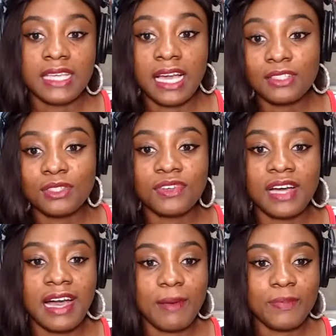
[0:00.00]
yanked off
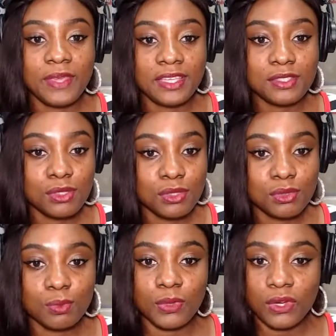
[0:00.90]
her pics
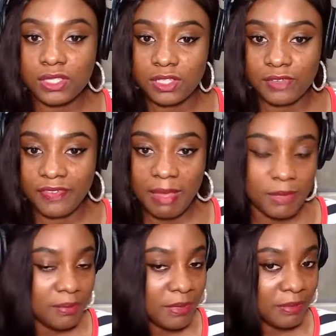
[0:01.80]
too, blocked her
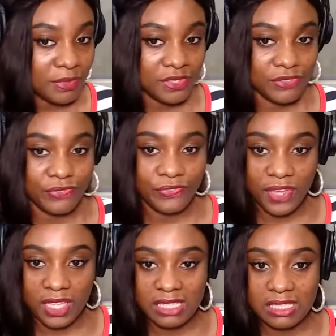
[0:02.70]
family members and
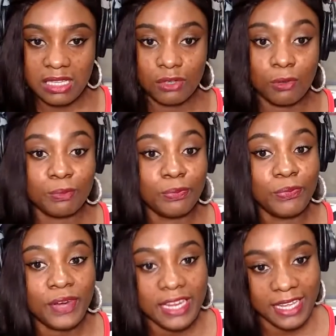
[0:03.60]
friends, and
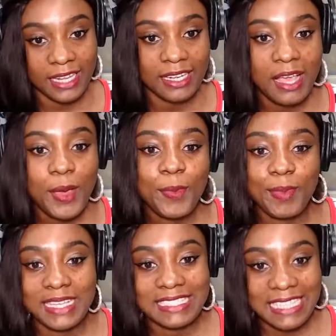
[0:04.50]
upgraded
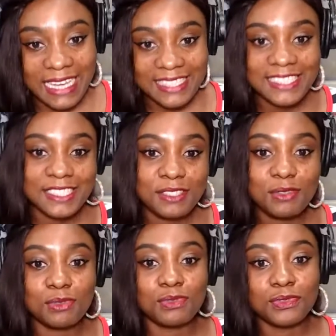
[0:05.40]
my side chick
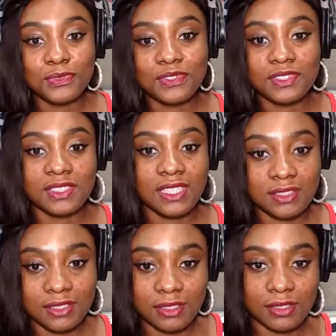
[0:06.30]
to full
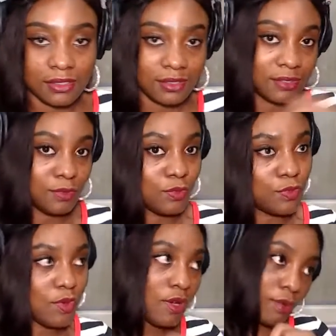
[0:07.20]
status.
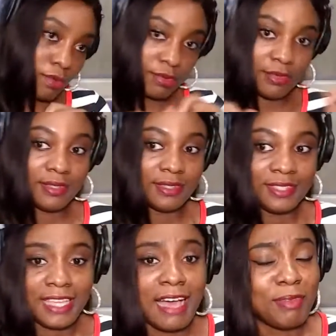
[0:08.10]
Whoa.
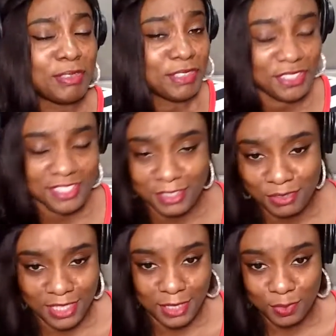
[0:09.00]
I'm not rejoicing
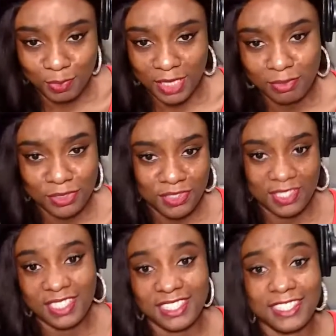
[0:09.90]
to that, don't mind,
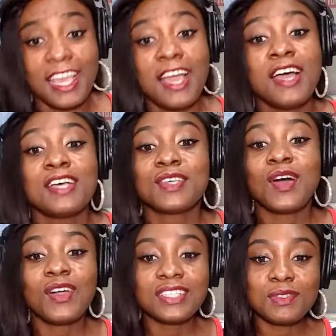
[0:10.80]
just kidding. So
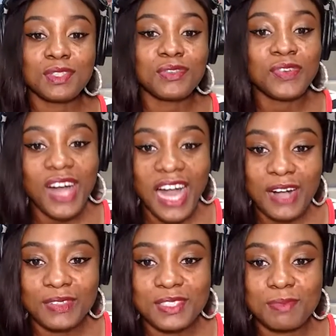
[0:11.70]
all in 24
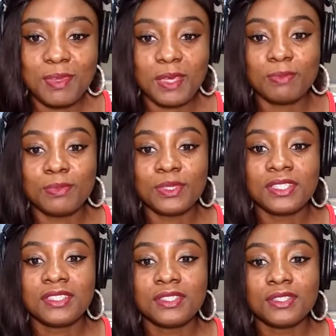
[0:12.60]
hours, babe
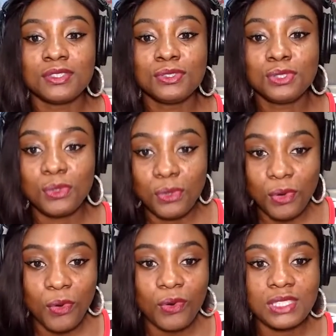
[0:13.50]

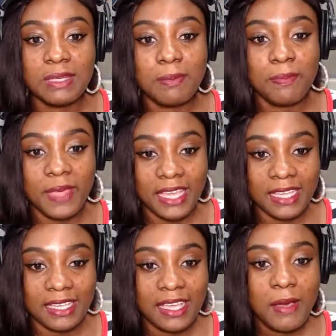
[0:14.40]
choke, conde beg,